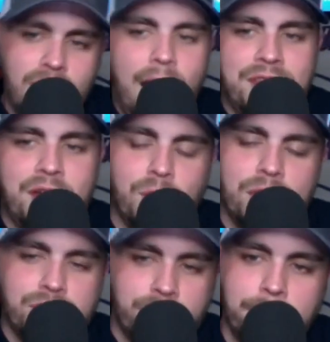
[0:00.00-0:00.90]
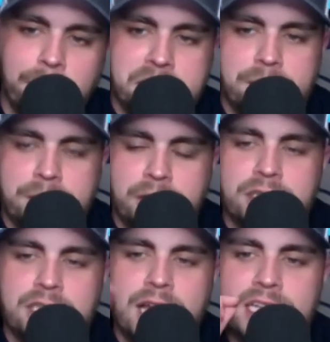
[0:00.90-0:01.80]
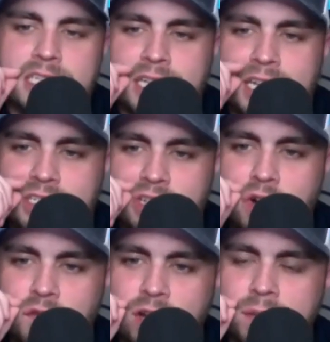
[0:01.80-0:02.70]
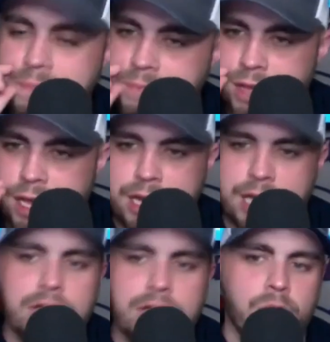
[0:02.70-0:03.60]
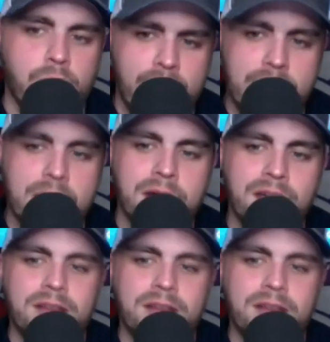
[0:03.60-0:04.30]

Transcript: I think Winthrop puts up a good test against Nova. In either way,